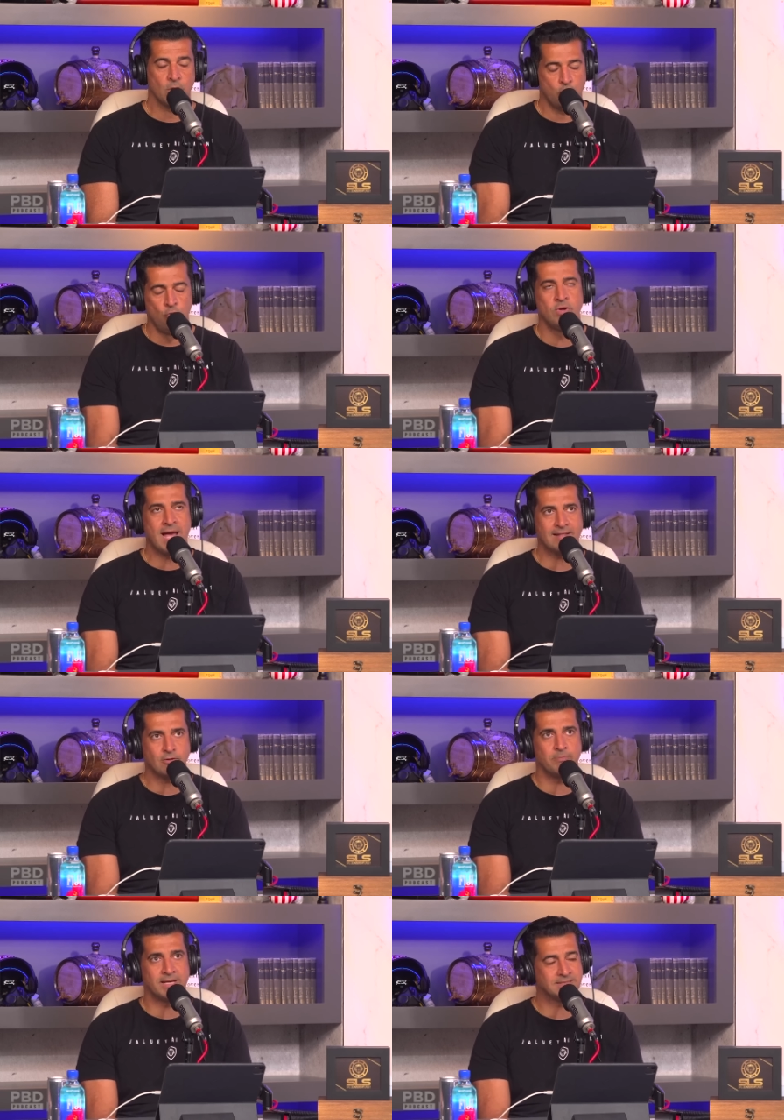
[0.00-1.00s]
Who got
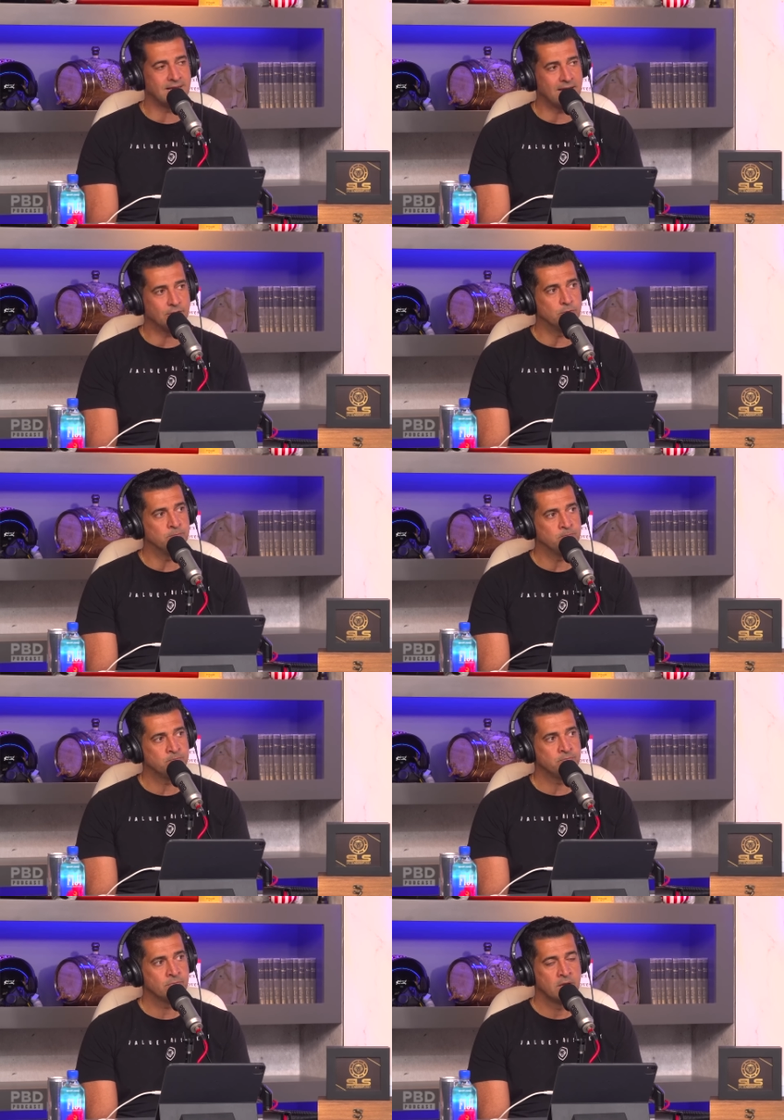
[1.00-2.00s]
the best out of you?
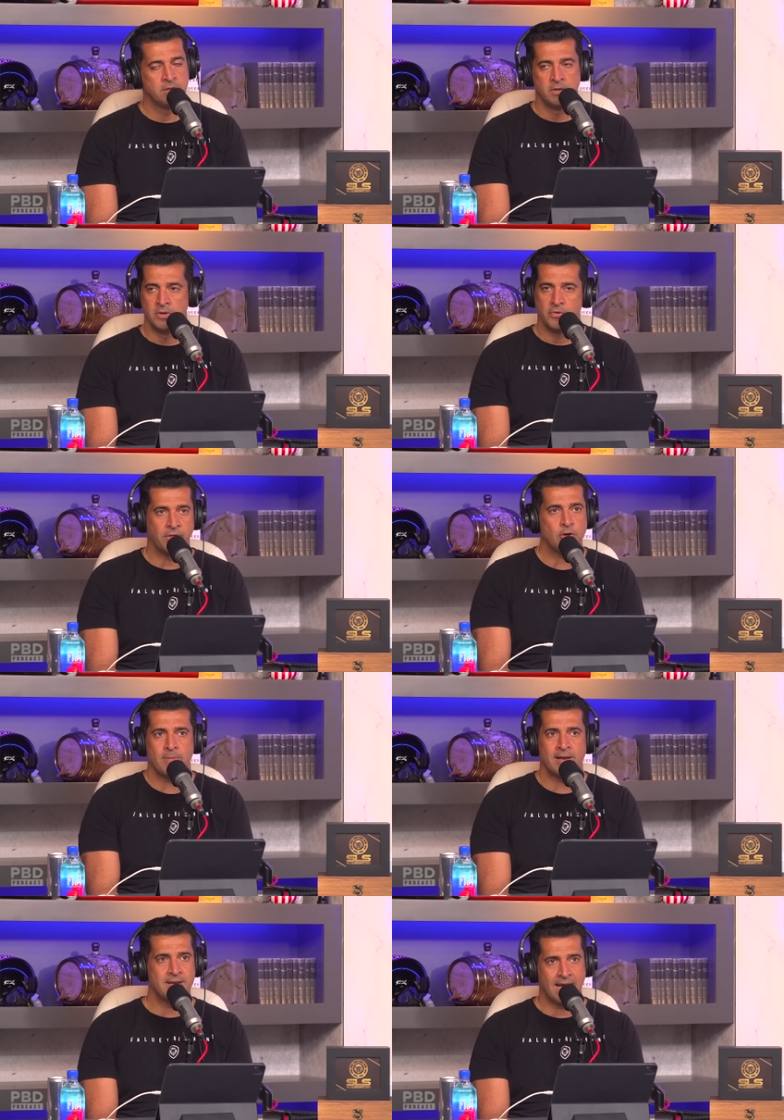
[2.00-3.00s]
Think
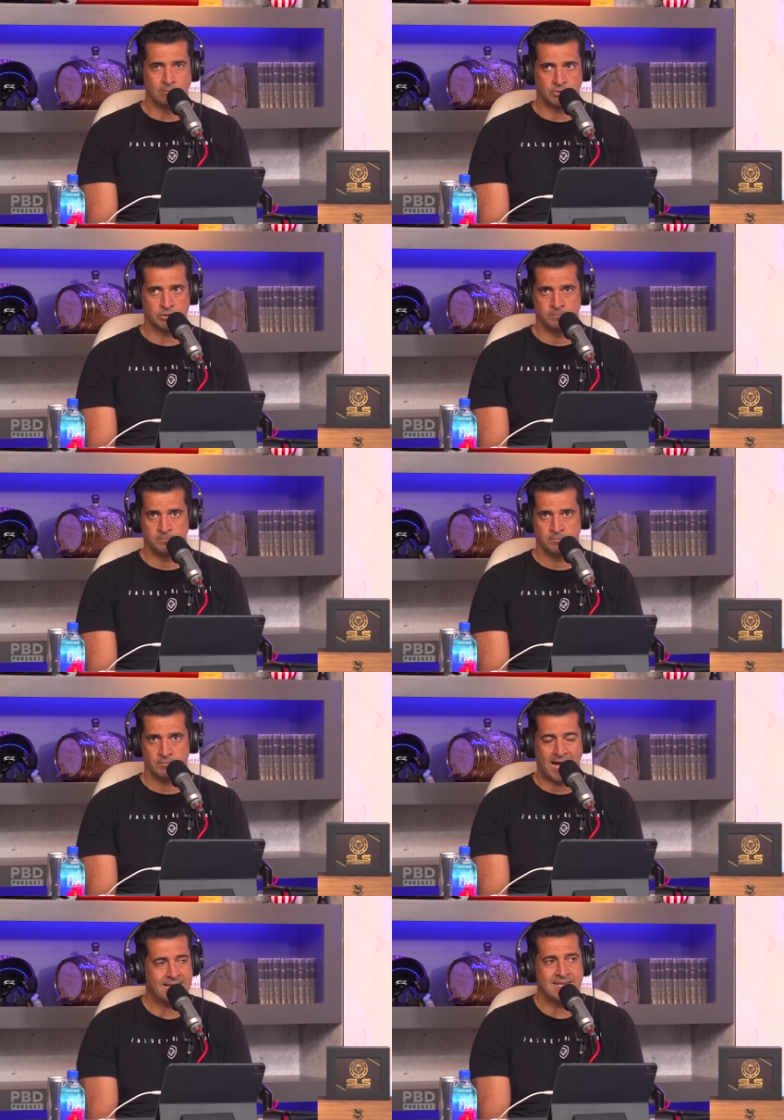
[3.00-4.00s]
about names.
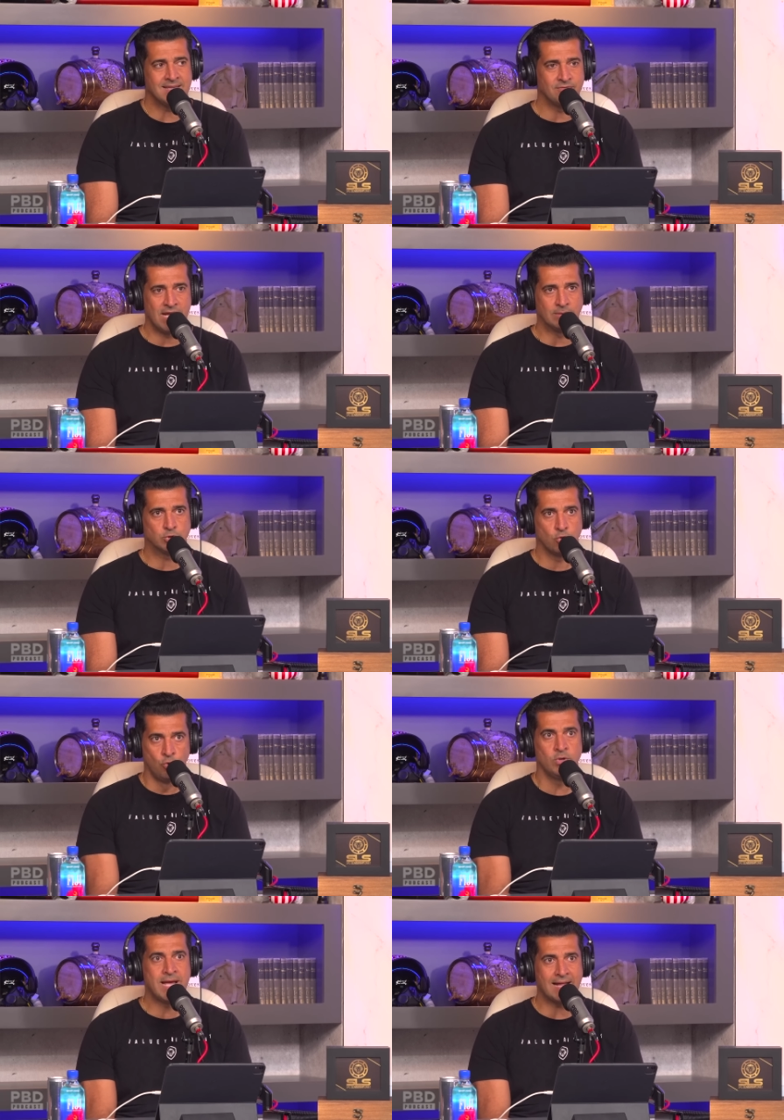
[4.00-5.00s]
I can give names.
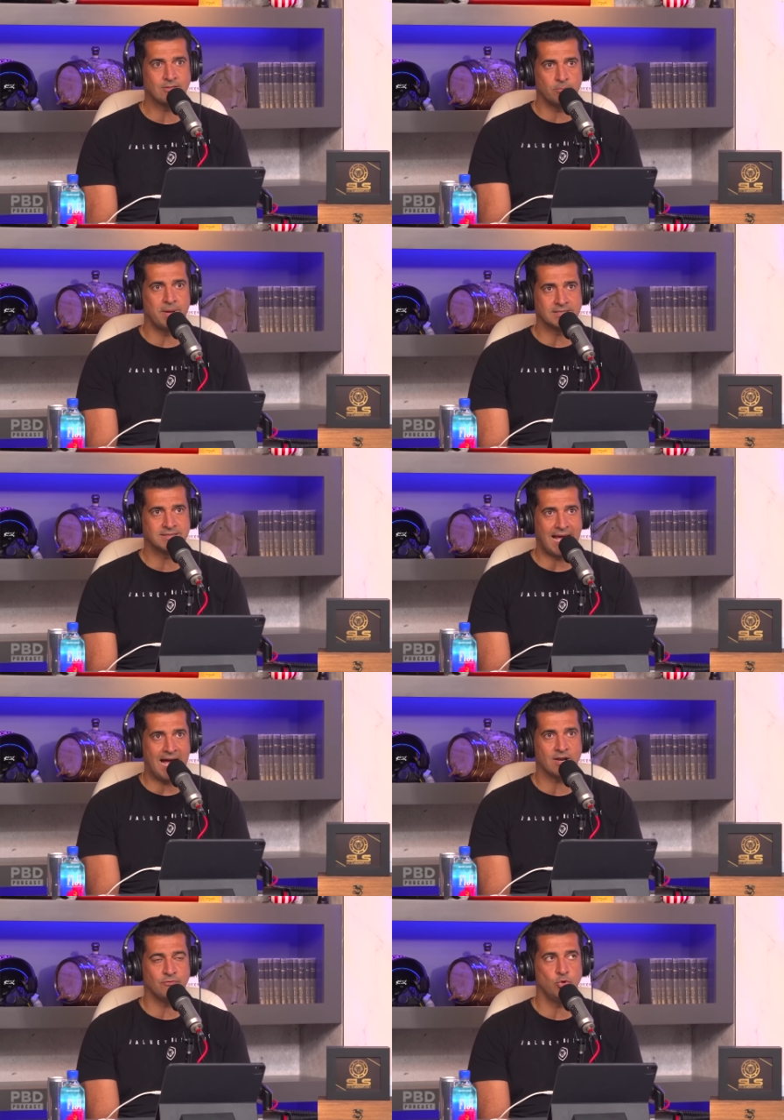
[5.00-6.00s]
Who got the best
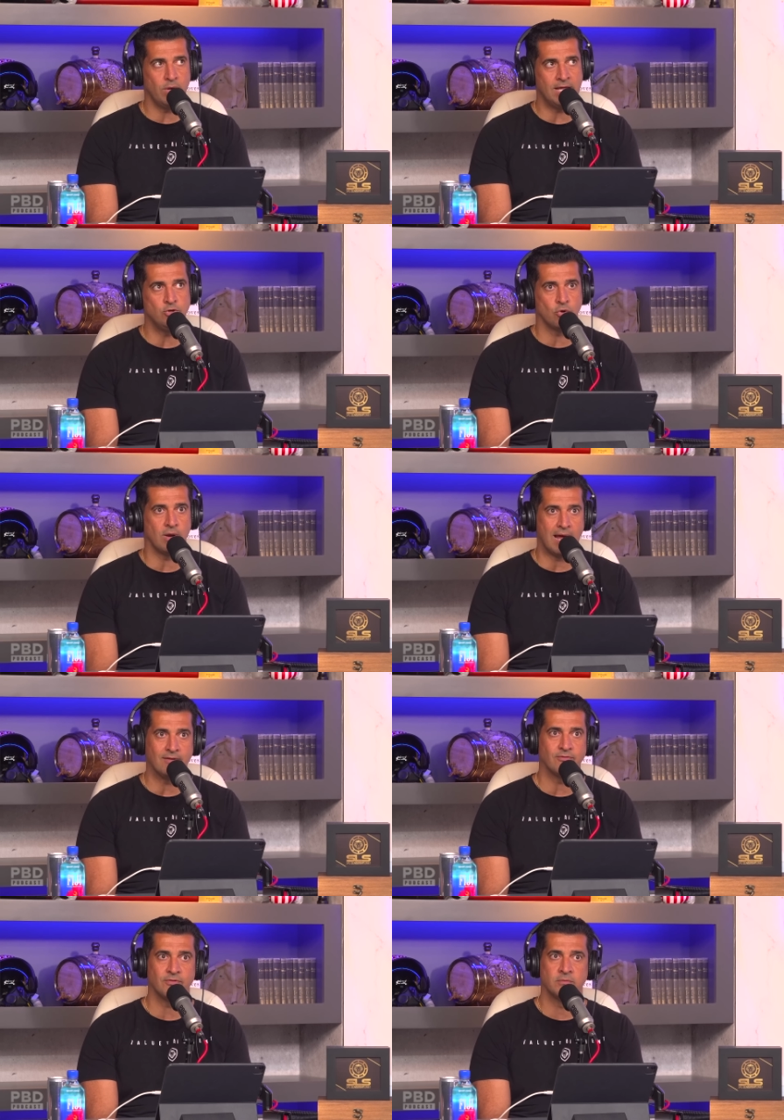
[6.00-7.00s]
out of you in your
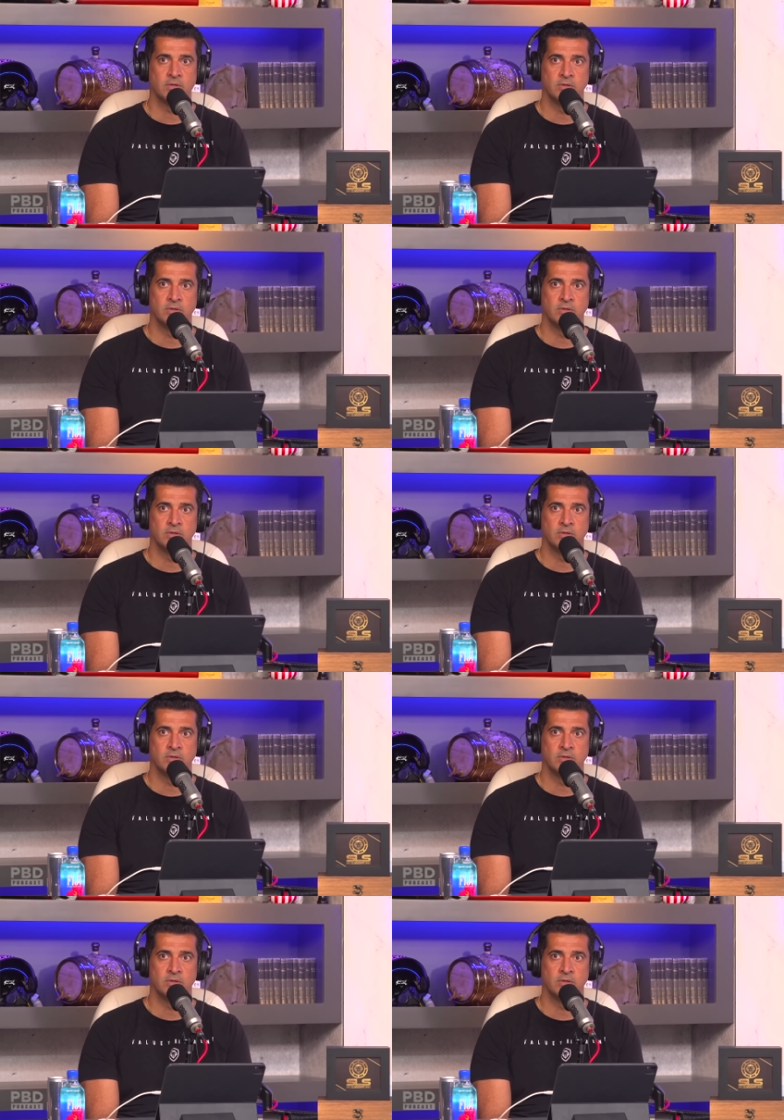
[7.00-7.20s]
life?